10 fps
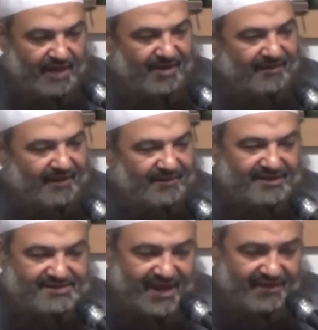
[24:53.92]
Imam
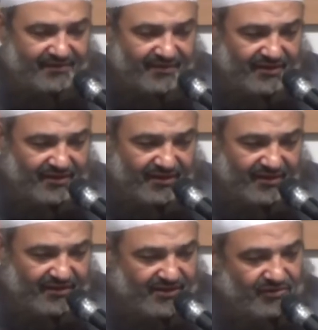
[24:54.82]
Ahmad, he said,
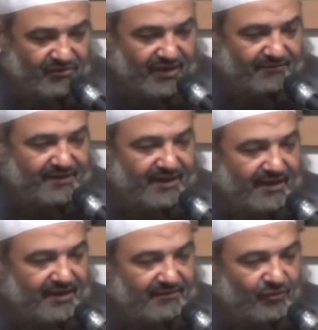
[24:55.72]
Deen
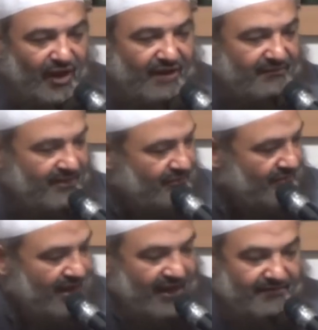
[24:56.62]
al-Nabi
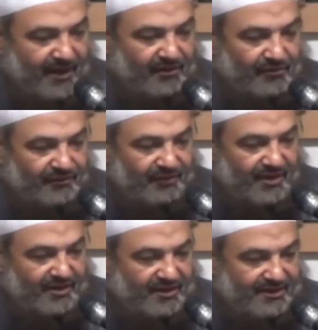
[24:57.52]
Muhammad akhbar.
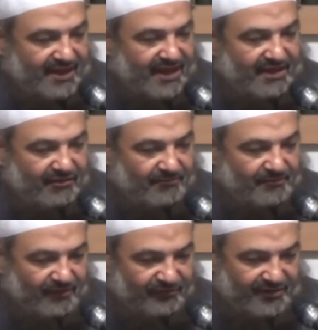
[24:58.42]
The deen of the
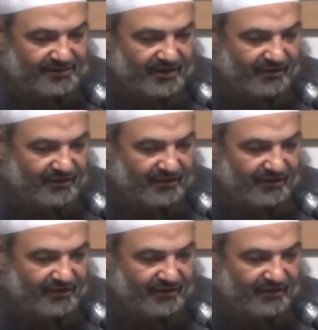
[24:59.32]
Prophet